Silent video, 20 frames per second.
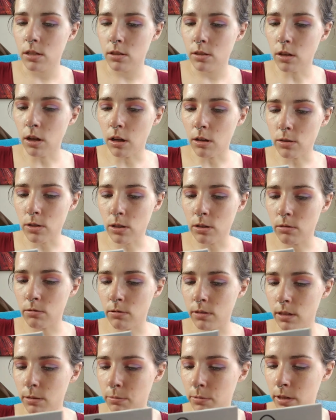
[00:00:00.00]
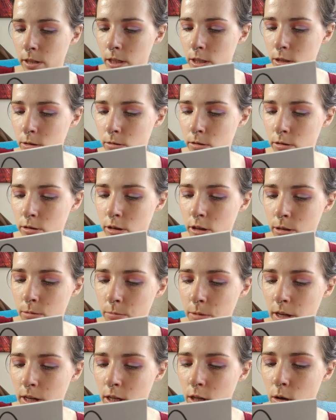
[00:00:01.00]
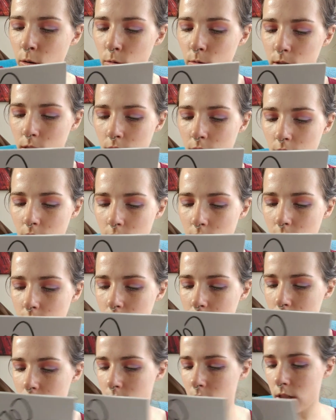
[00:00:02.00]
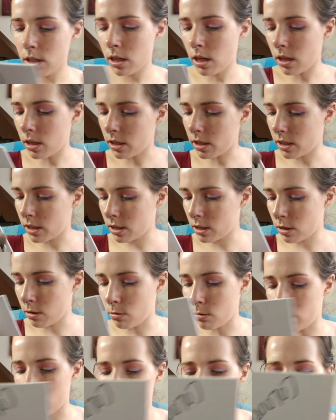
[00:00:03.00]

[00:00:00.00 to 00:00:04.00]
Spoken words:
It's also a really pretty duochrome, like goldy color, gold